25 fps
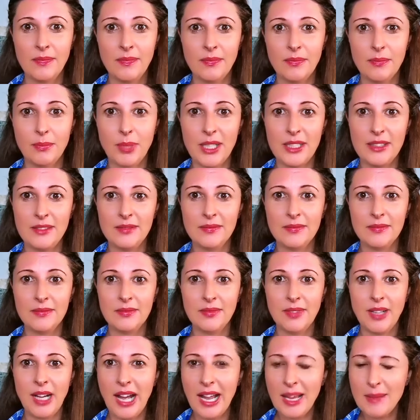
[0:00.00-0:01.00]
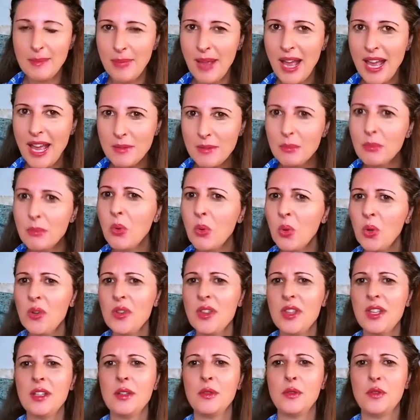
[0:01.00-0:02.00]
But I bet more
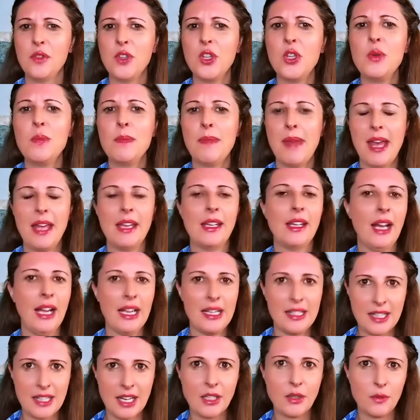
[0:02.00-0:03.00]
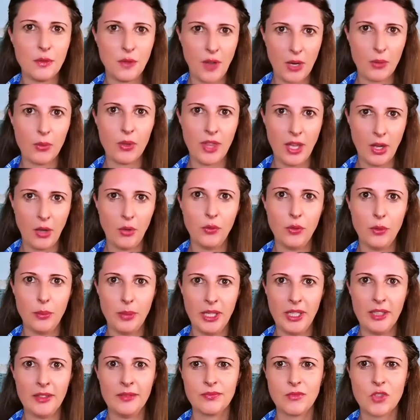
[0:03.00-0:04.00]
than a few men identify with
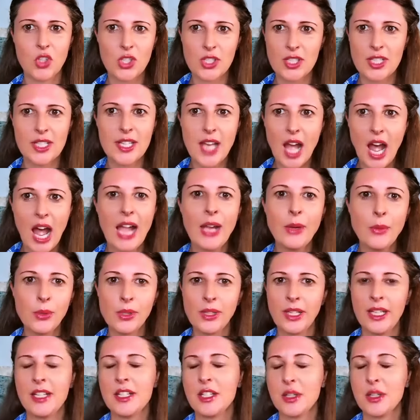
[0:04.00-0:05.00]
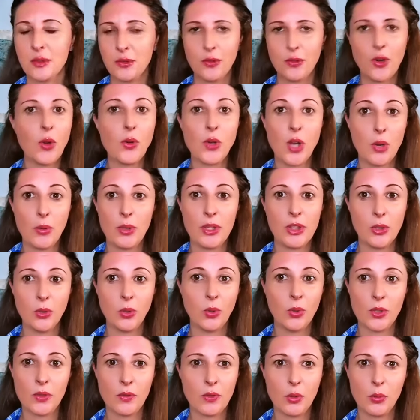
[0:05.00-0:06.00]
Elphaba, just as I relate to Frodo in The
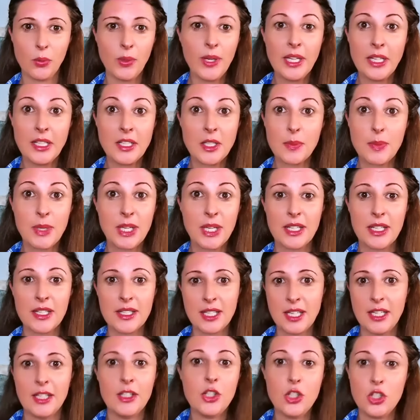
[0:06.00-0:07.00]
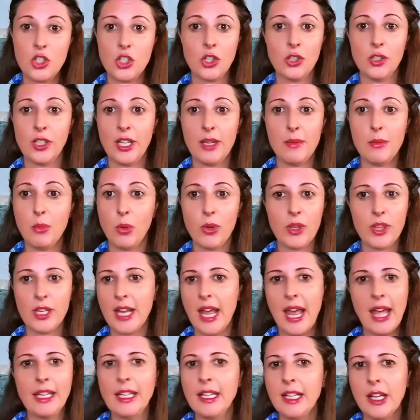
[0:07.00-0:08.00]
Lord of the Rings because his journey, more than
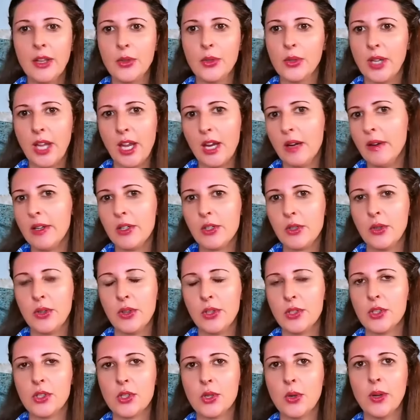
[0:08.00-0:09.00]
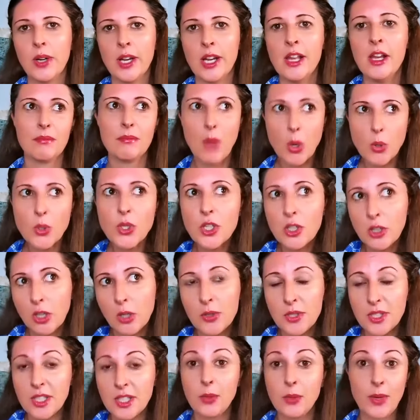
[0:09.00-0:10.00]
any other character in the story, most
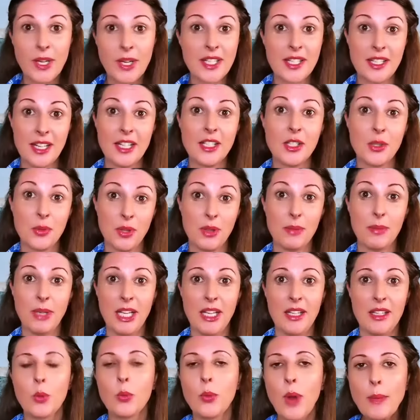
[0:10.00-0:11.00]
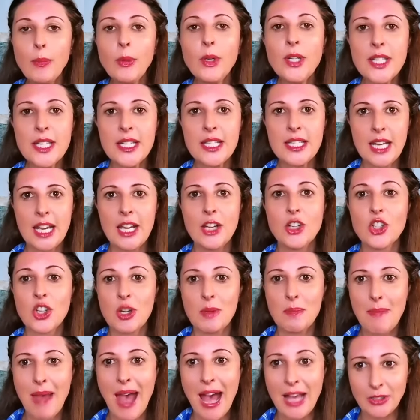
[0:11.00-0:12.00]
closely resonates with me.
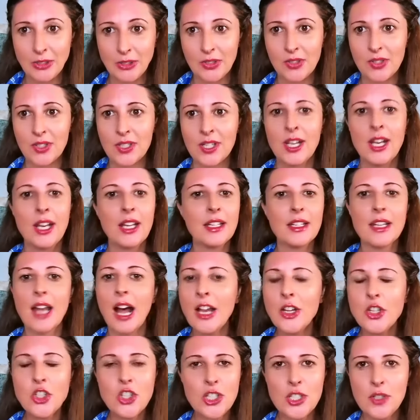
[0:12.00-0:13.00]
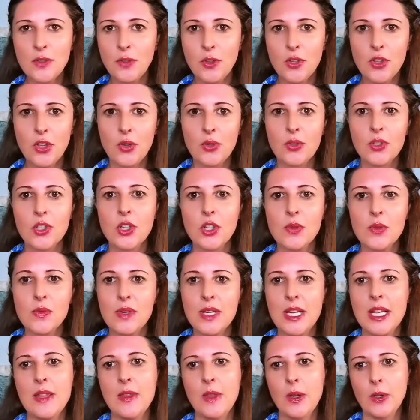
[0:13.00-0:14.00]
Representation matters, not just for those who
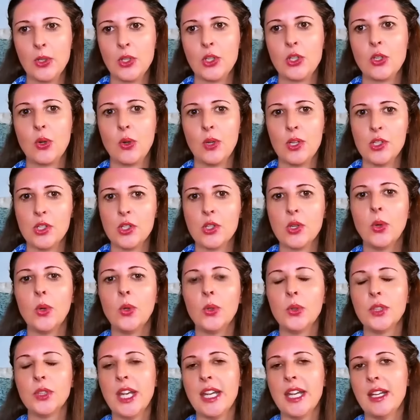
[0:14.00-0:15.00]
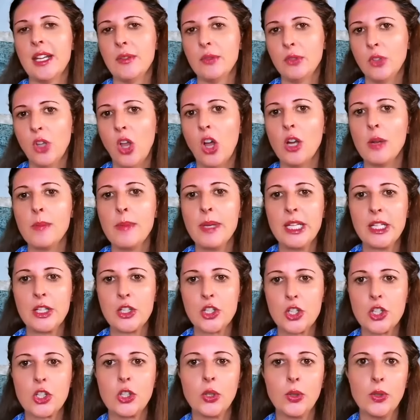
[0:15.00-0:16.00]
need their stories told and have long been
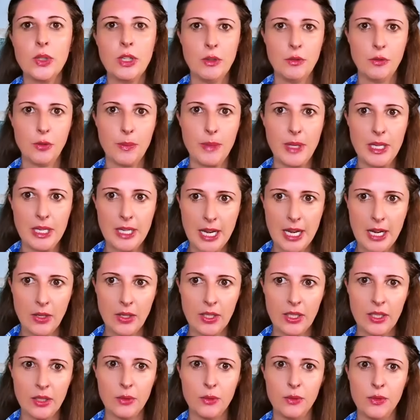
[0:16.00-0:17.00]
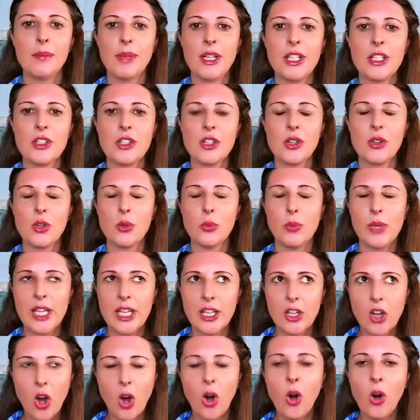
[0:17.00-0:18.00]
excluded from the narrative, but so that we
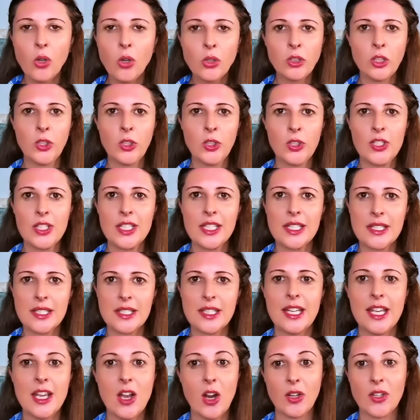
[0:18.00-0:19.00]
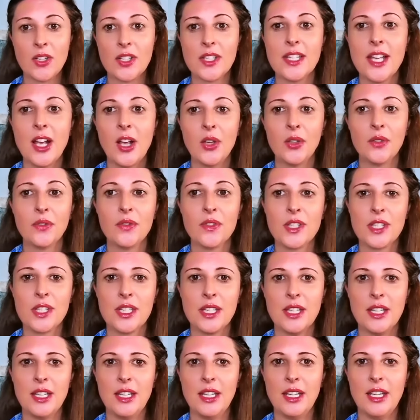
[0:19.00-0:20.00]
can all learn to see ourselves
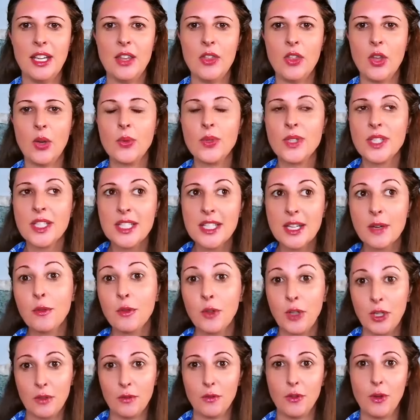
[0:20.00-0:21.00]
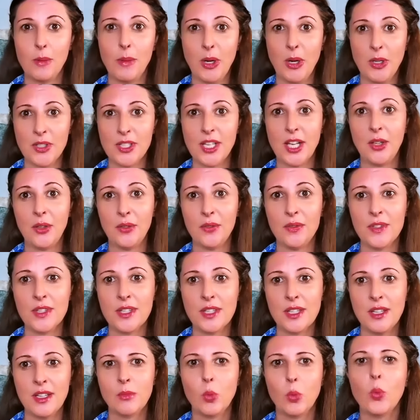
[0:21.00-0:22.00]
in those different from
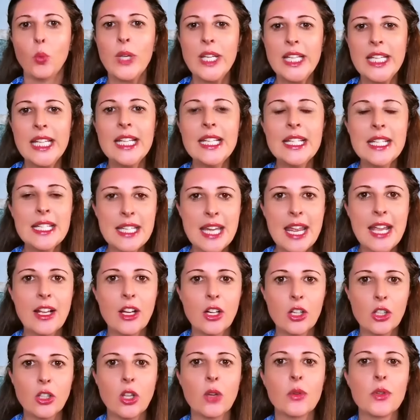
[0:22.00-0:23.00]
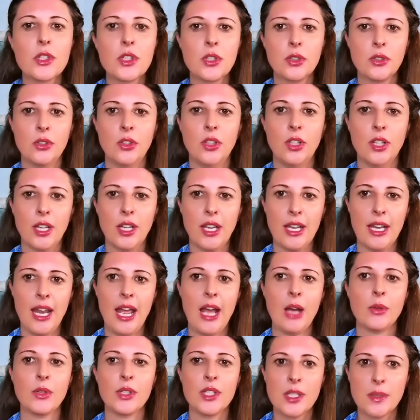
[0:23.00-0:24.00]
ourselves. We need to take a closer look at
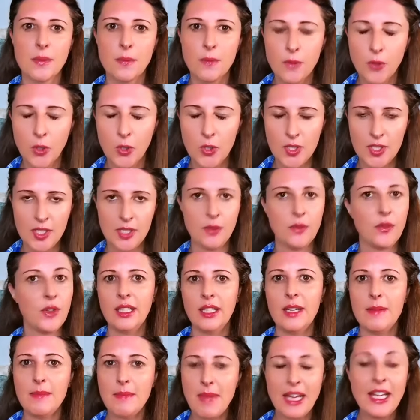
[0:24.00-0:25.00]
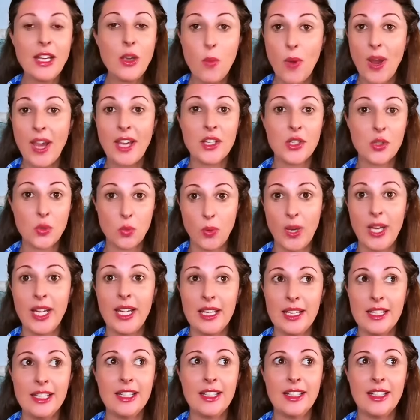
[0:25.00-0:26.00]
how subversive, in many ways,
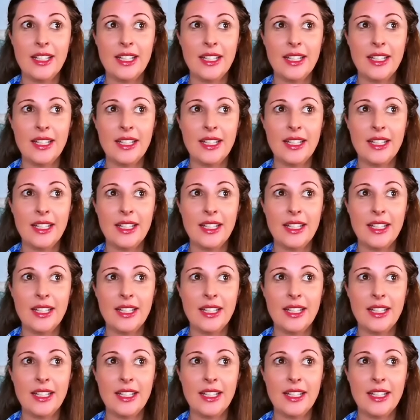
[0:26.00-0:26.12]
Wicked